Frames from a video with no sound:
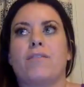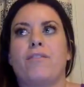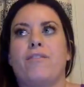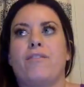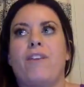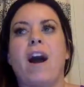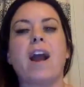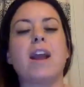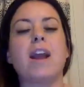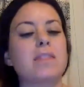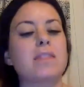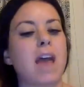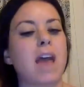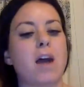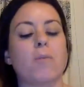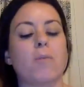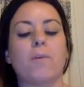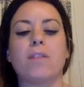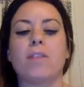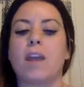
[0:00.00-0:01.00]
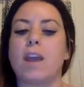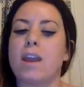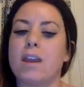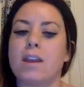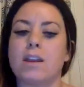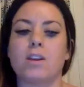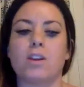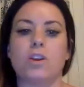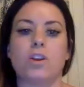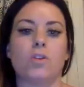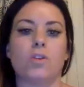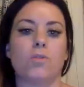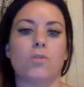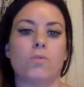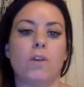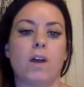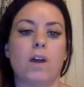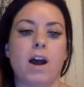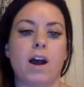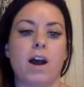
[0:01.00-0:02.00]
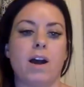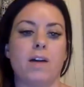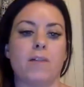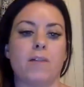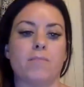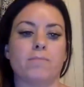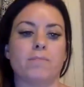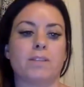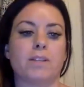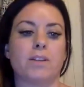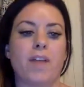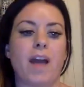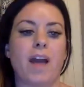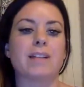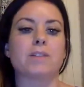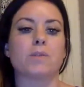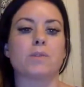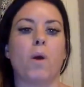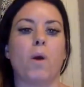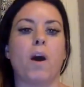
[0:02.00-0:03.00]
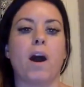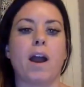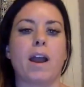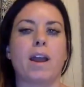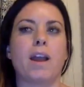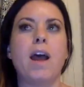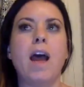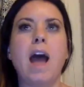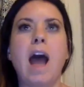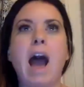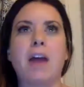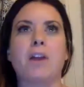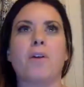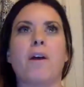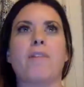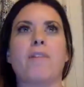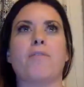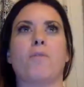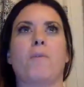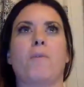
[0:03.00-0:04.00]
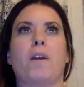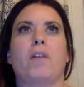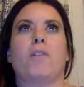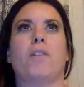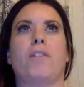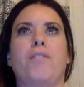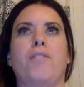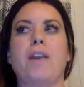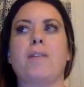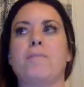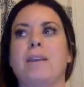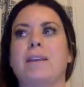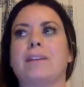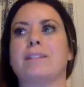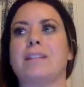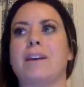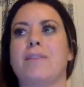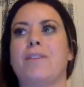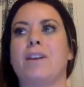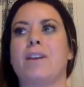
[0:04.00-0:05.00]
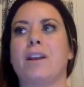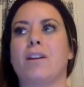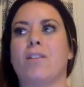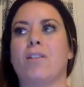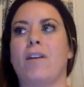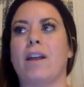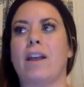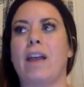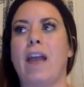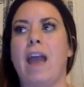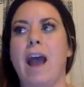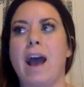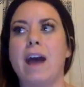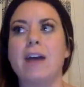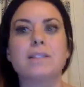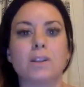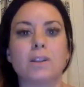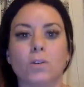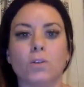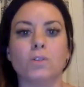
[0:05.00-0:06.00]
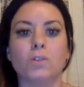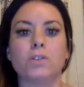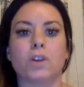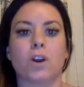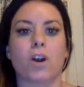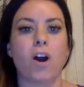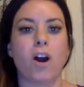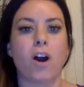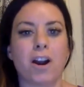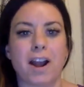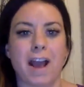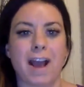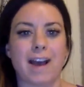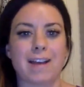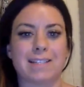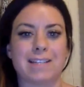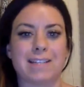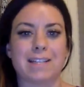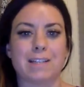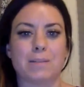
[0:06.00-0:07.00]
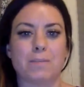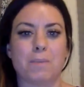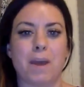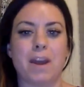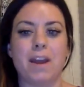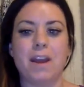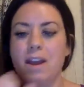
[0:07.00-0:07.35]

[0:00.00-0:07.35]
find that within you um so that's why i don't ever want y'all to think me and stephanie are like assholes or hard asses but